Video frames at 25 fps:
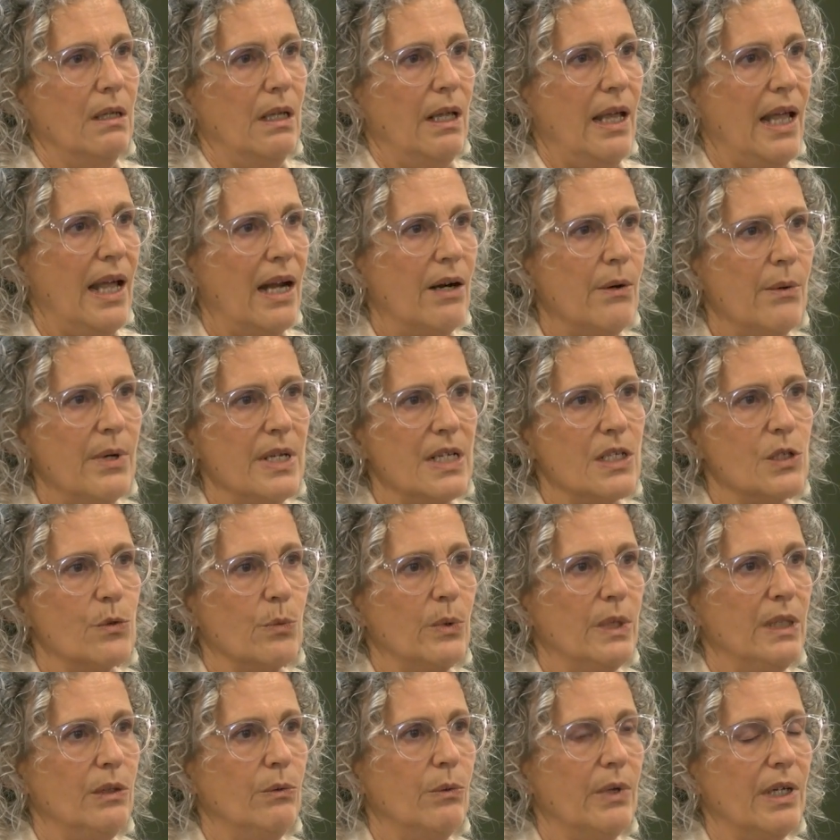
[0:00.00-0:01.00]
areas
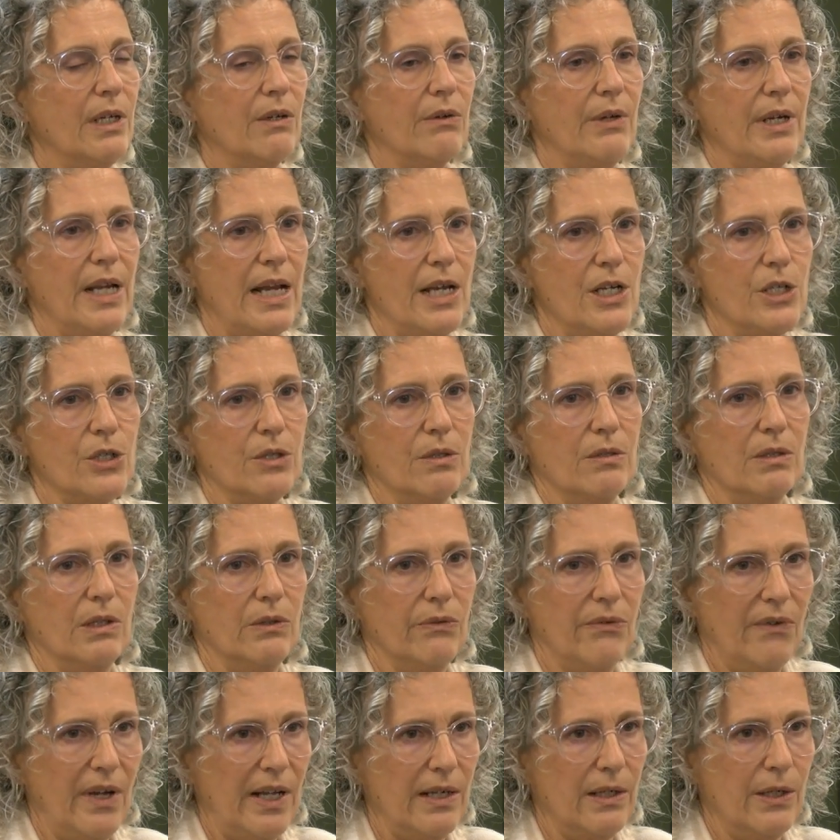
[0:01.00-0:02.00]
with recreational
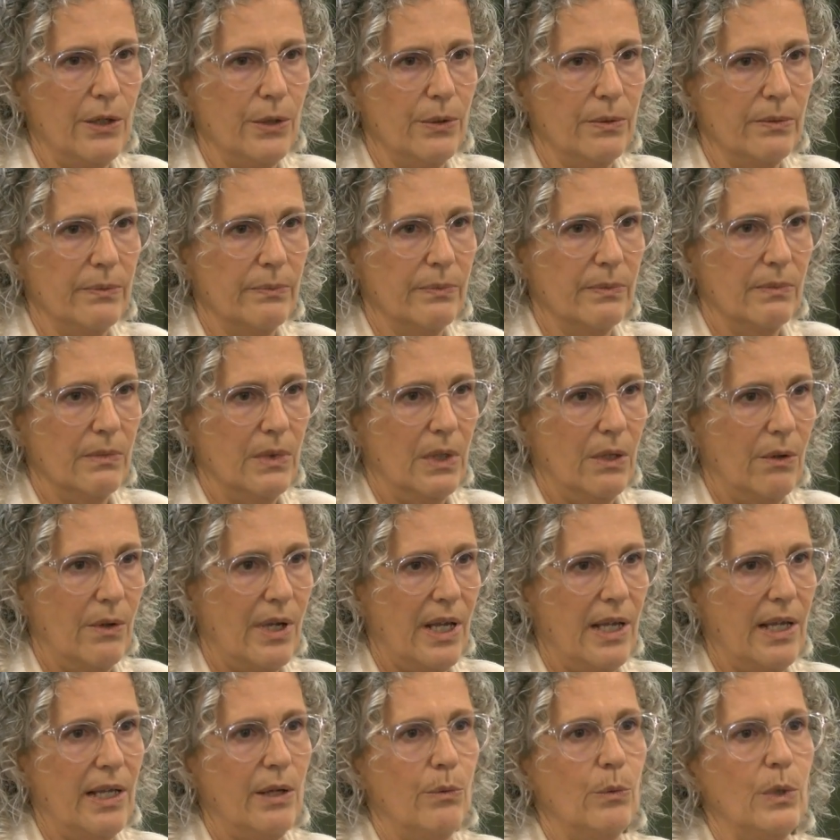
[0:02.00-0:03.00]
value,
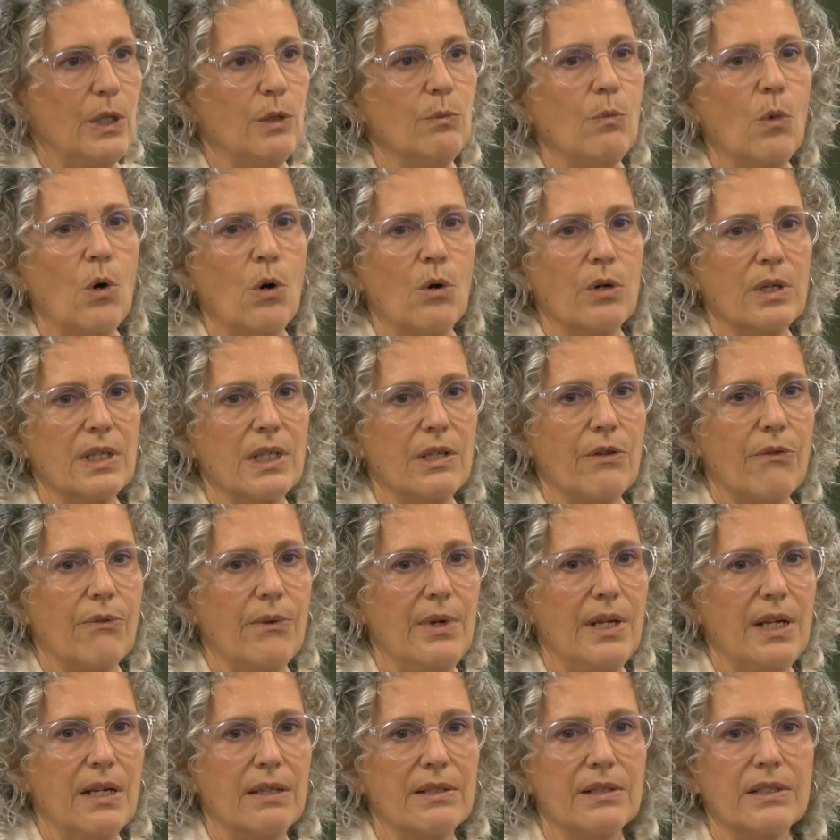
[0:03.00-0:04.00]
okay, with more than
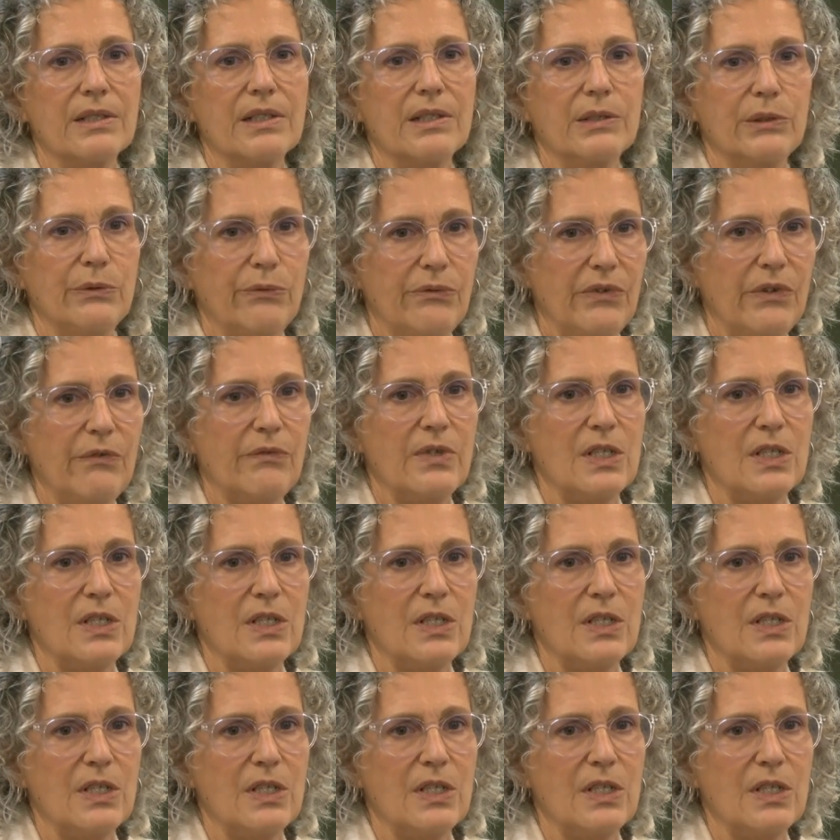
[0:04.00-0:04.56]
350